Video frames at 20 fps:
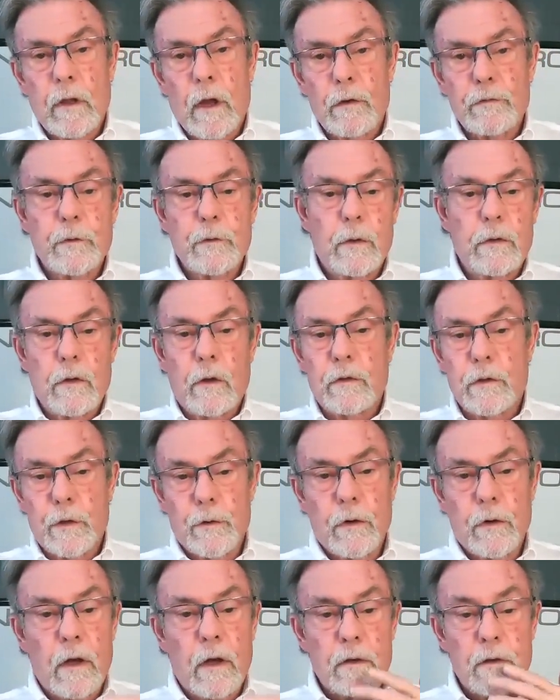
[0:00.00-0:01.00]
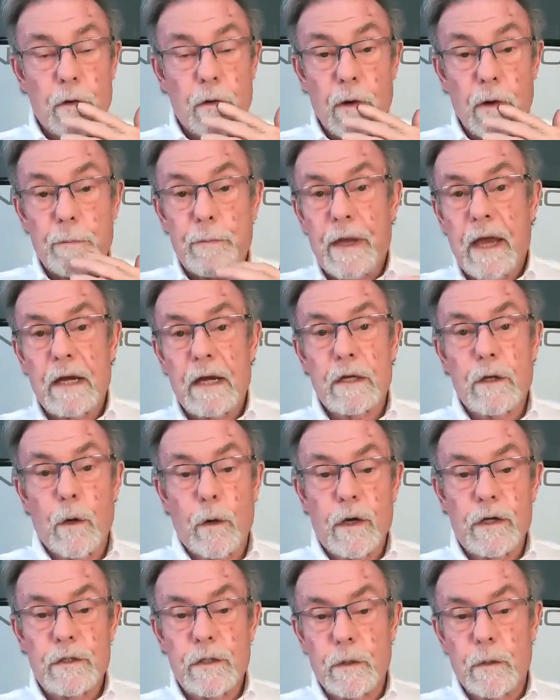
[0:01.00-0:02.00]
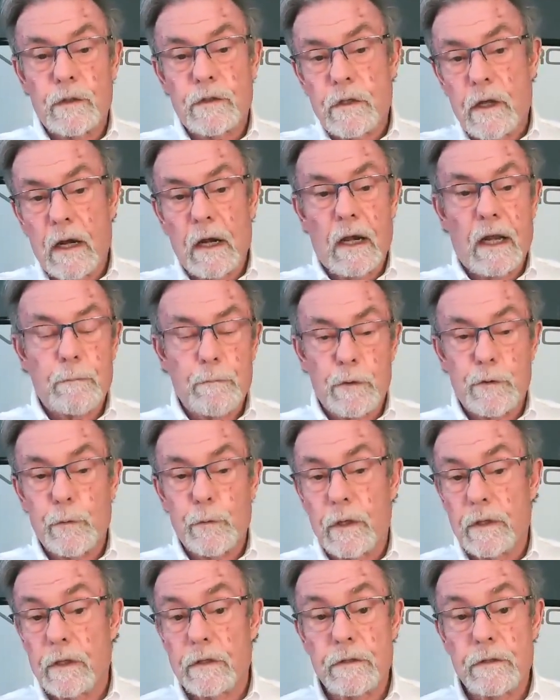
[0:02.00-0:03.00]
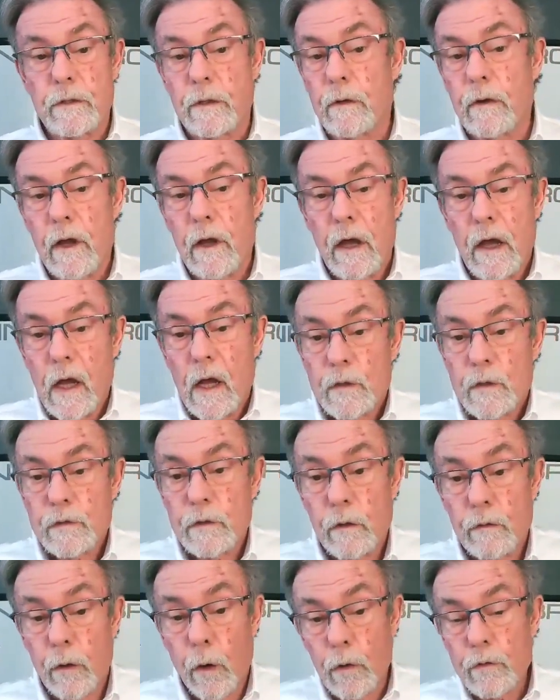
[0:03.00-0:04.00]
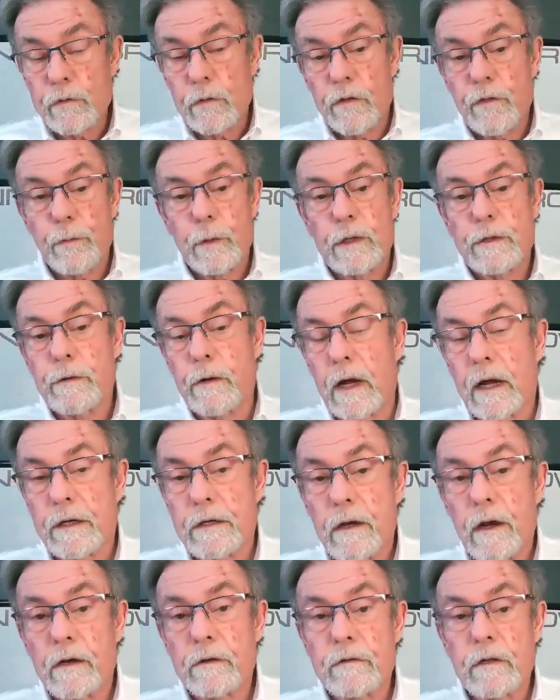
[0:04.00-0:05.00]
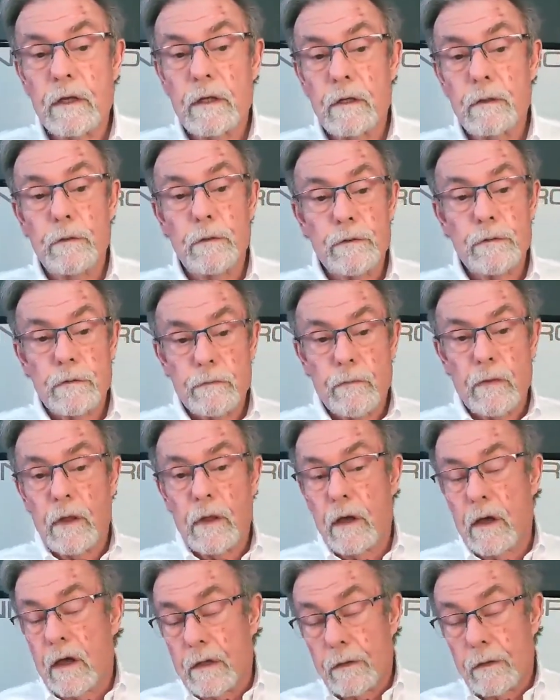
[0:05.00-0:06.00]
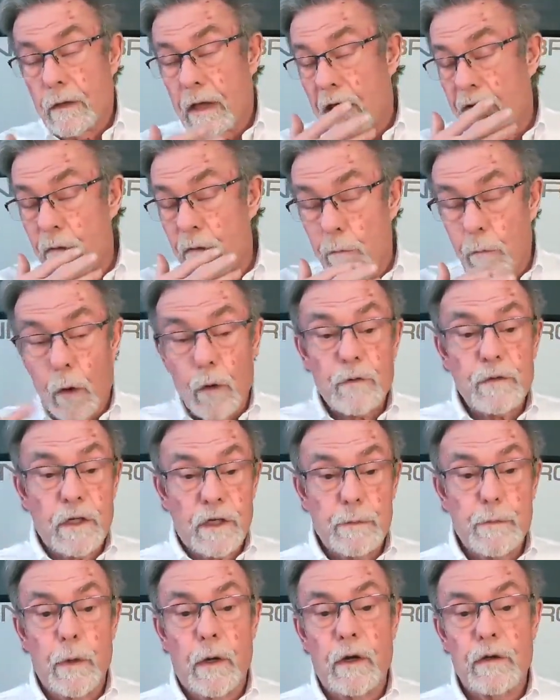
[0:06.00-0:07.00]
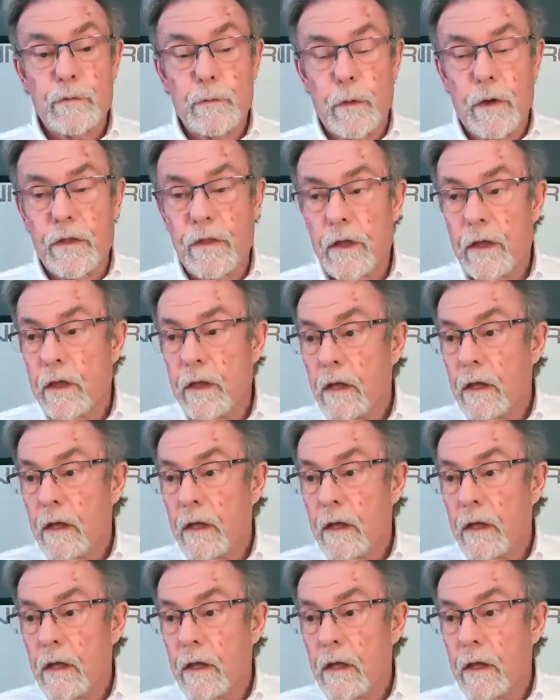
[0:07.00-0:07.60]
also on the, on the grip category too, it's kind of like between the two. So those are the three track tires they use, uh, have the most experience with.